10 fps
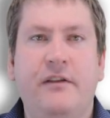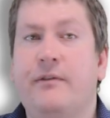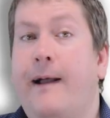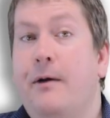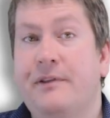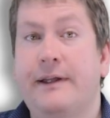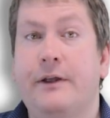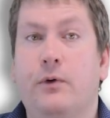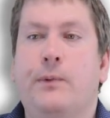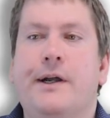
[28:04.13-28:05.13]
So how is that
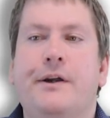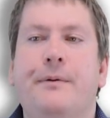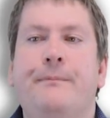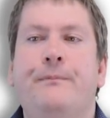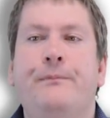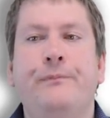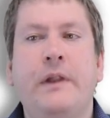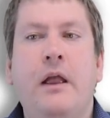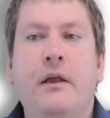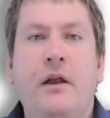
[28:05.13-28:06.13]
going to work?
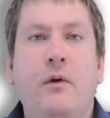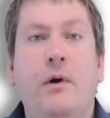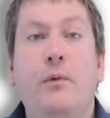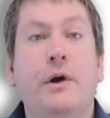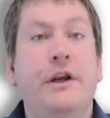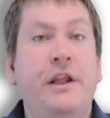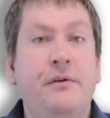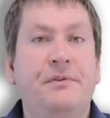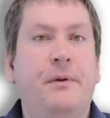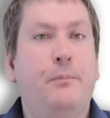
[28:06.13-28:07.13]
Well, we're going to
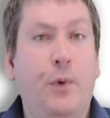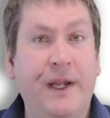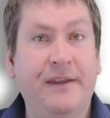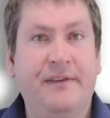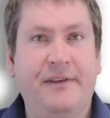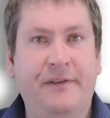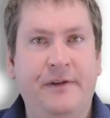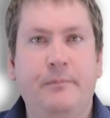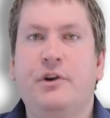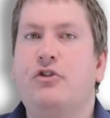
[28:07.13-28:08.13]
use a point
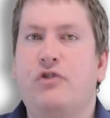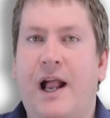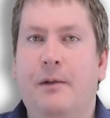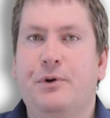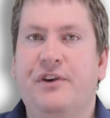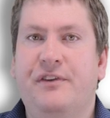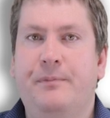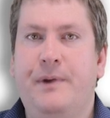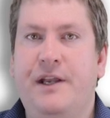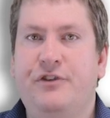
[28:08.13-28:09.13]
system to track
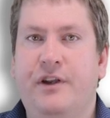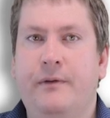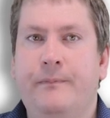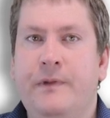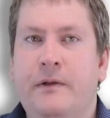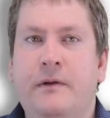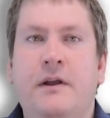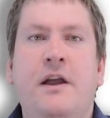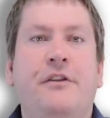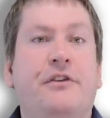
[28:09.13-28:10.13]
participation.
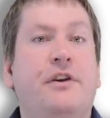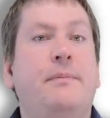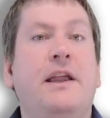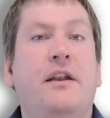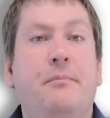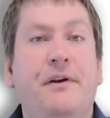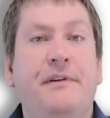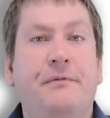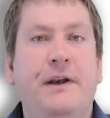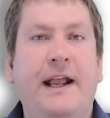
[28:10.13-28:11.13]
There's going to be a number of
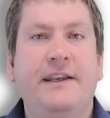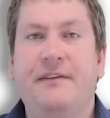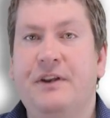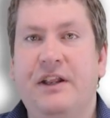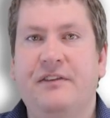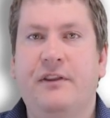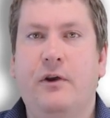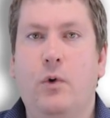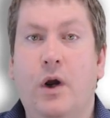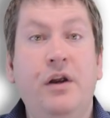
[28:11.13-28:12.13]
different activities in the
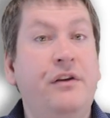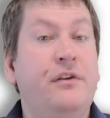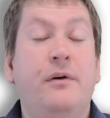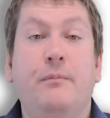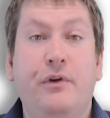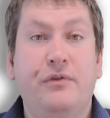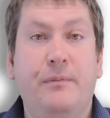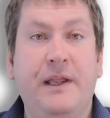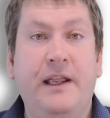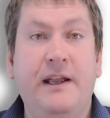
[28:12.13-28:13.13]
course. Most will
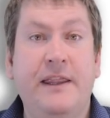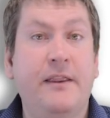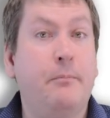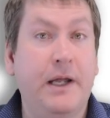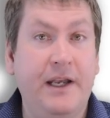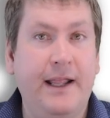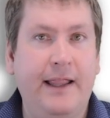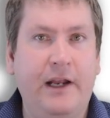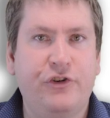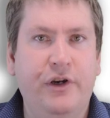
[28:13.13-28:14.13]
be in the Monday
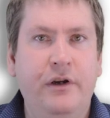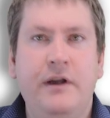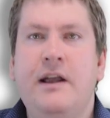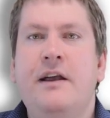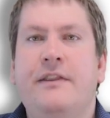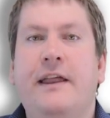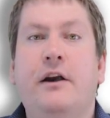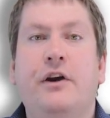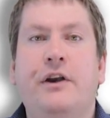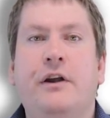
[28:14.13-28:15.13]
lecture that are
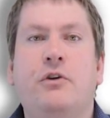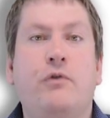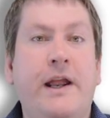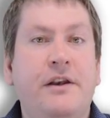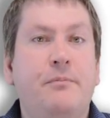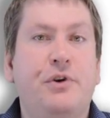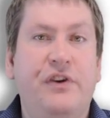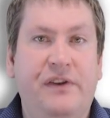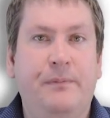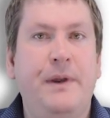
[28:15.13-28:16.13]
going to grant
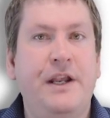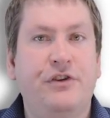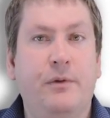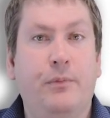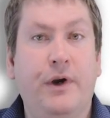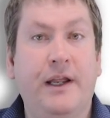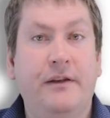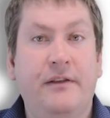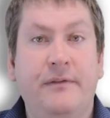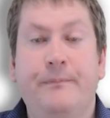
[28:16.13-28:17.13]
participation
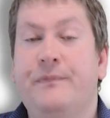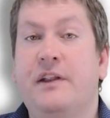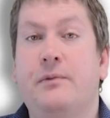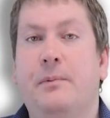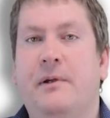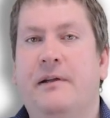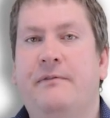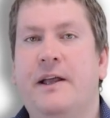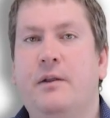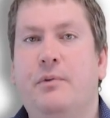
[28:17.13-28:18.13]
points. These will be
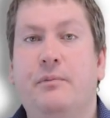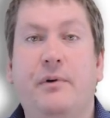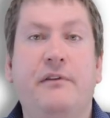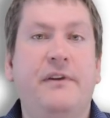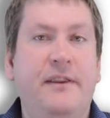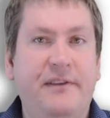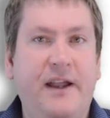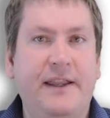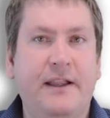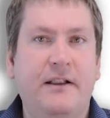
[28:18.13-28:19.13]
available both
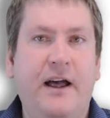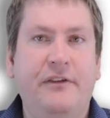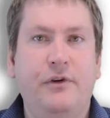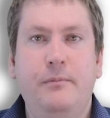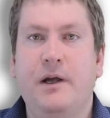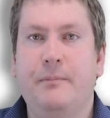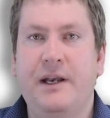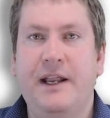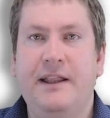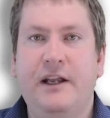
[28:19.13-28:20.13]
inside the classroom on
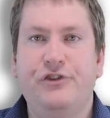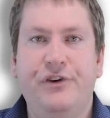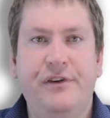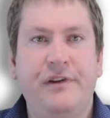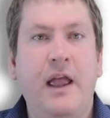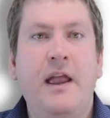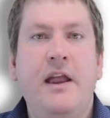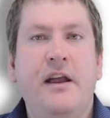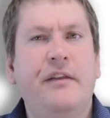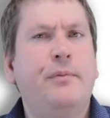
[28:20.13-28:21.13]
Monday lectures,
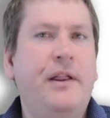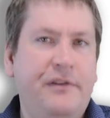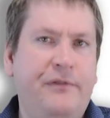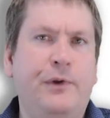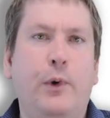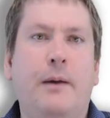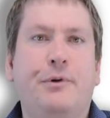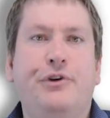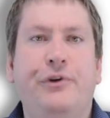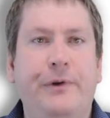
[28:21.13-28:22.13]
as well as a few
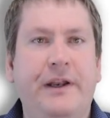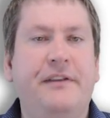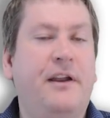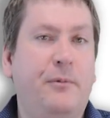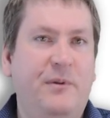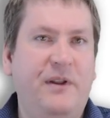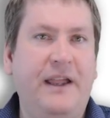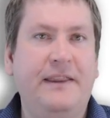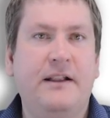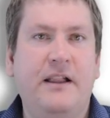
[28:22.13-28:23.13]
opportunities
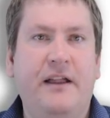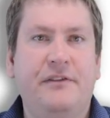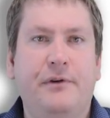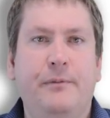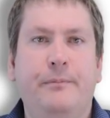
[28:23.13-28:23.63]
outside the classroom.